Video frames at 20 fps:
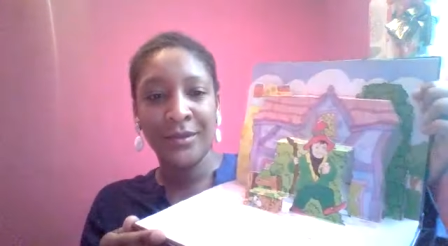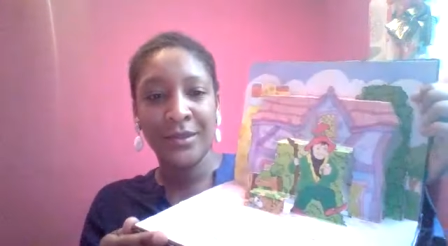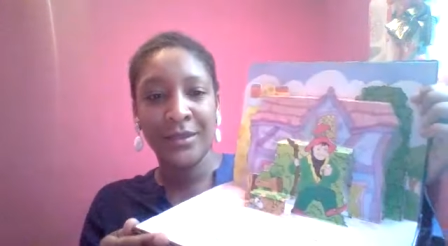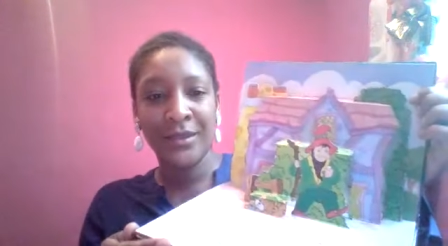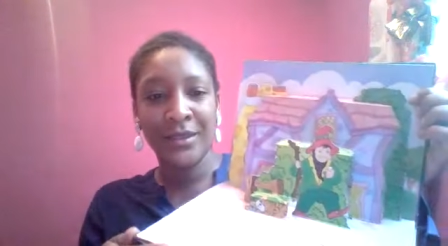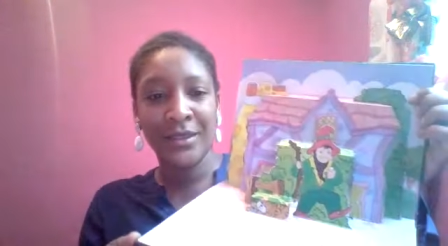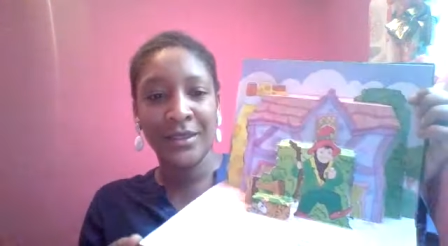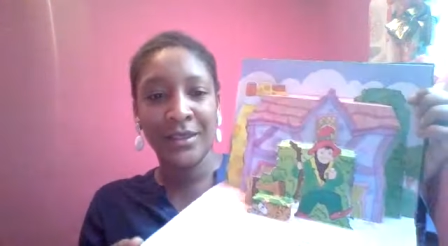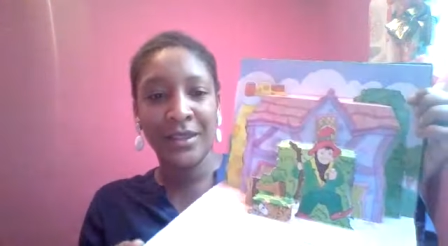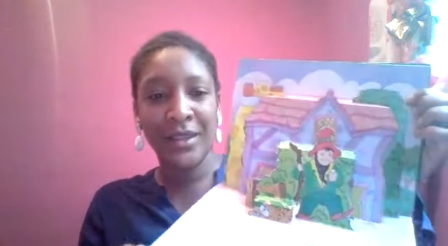
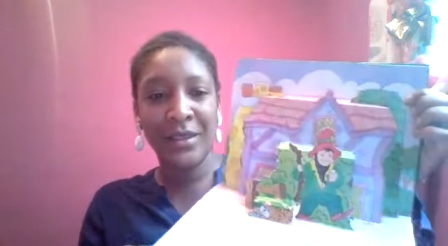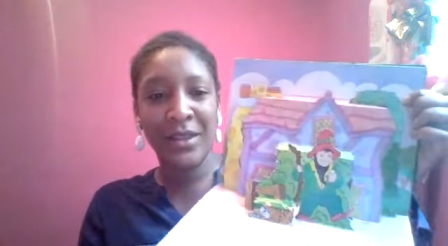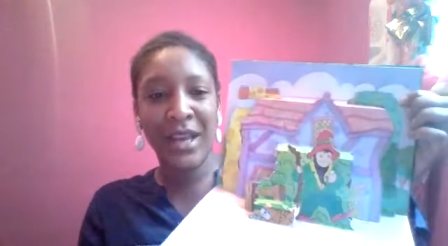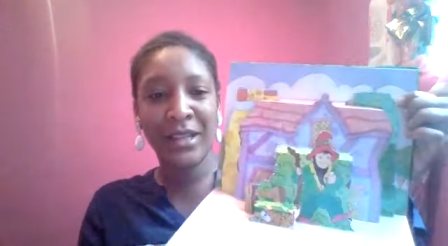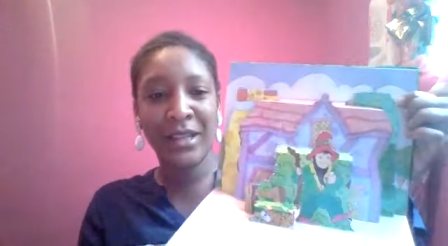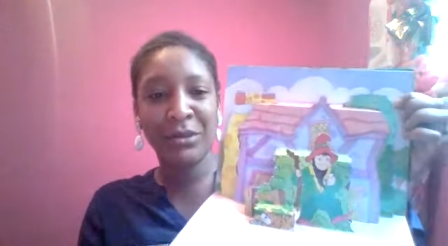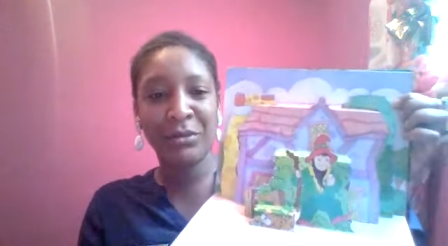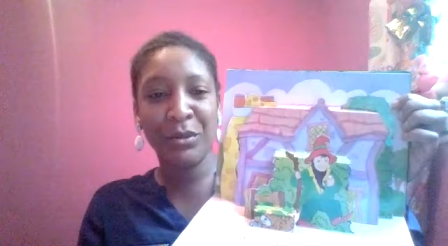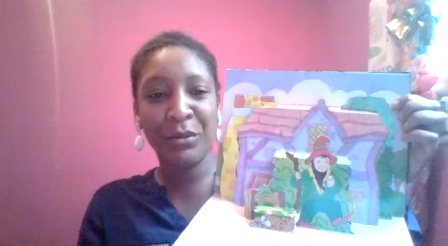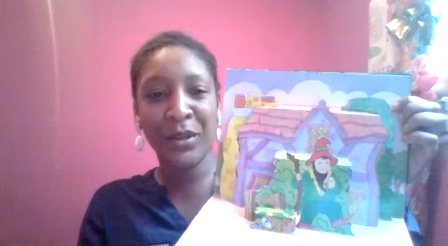So
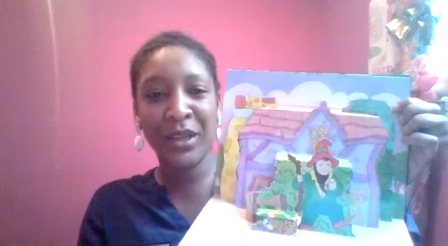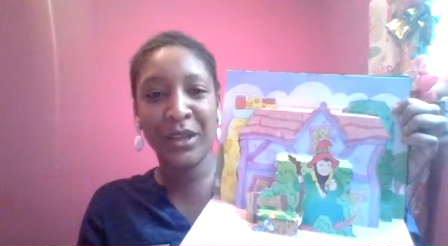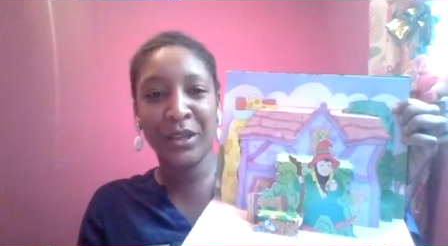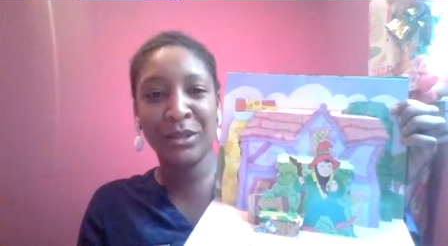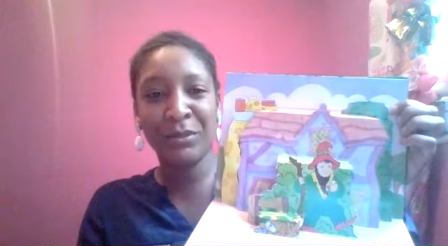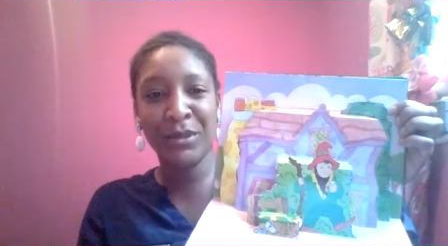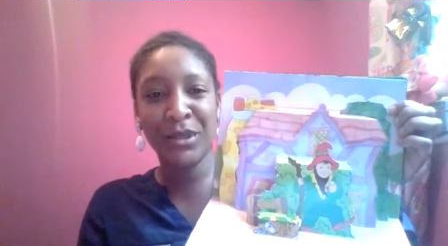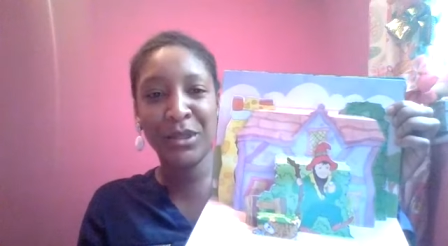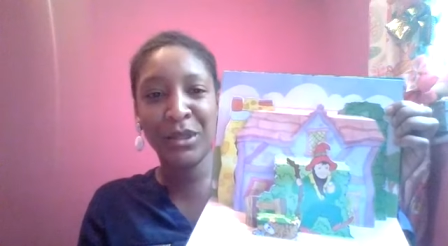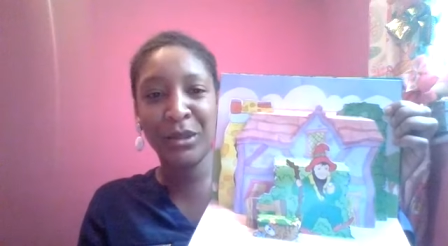that's what we're going to
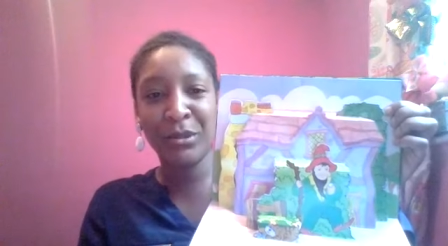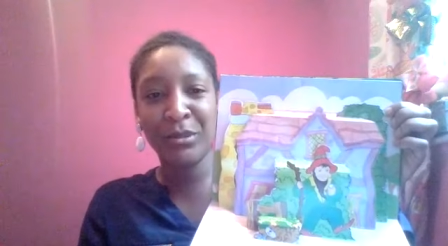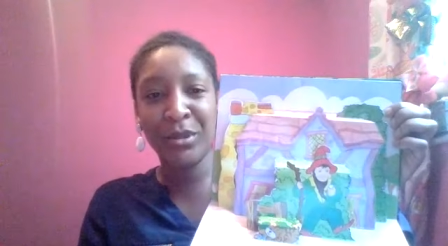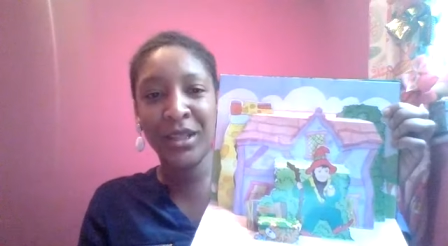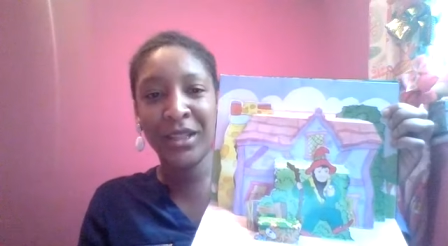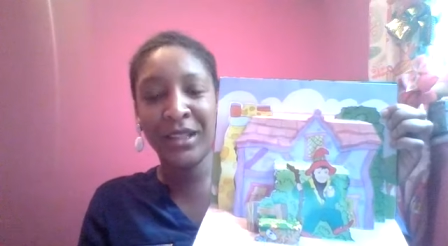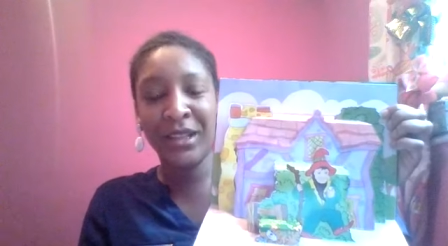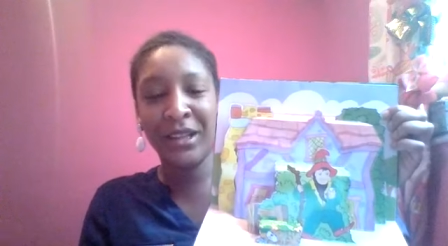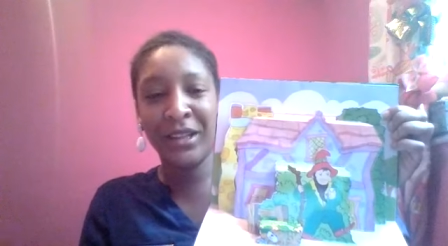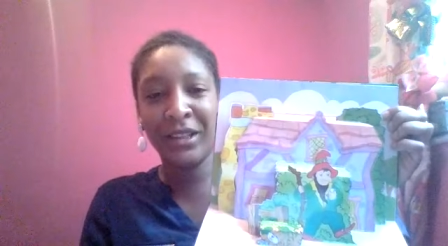be doing with a
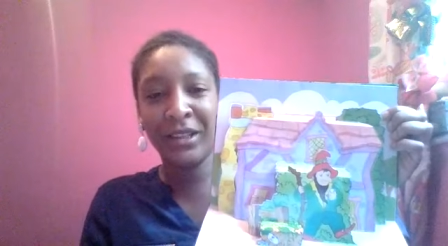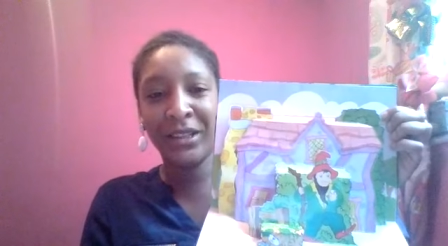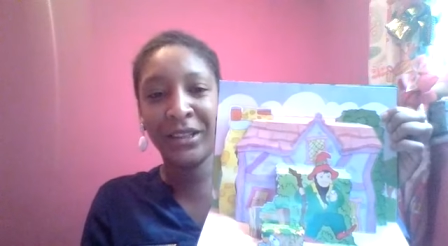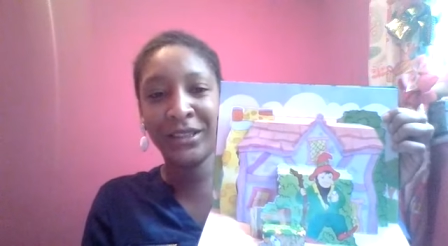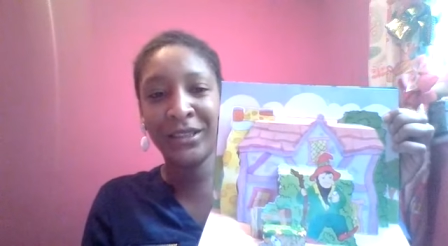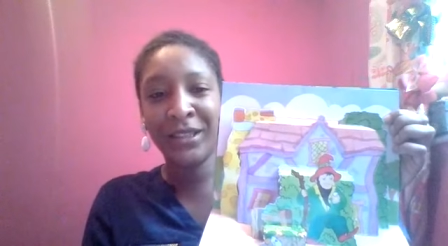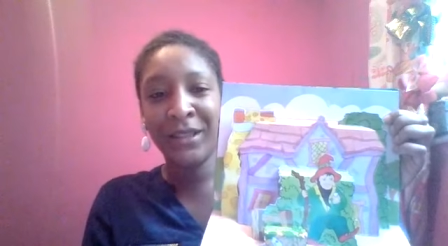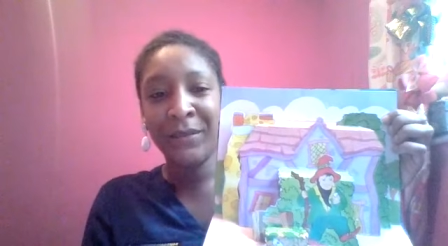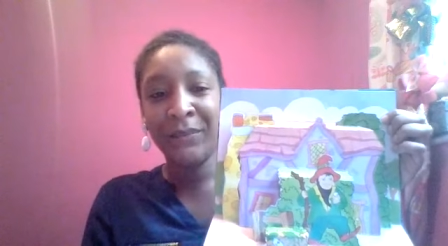card.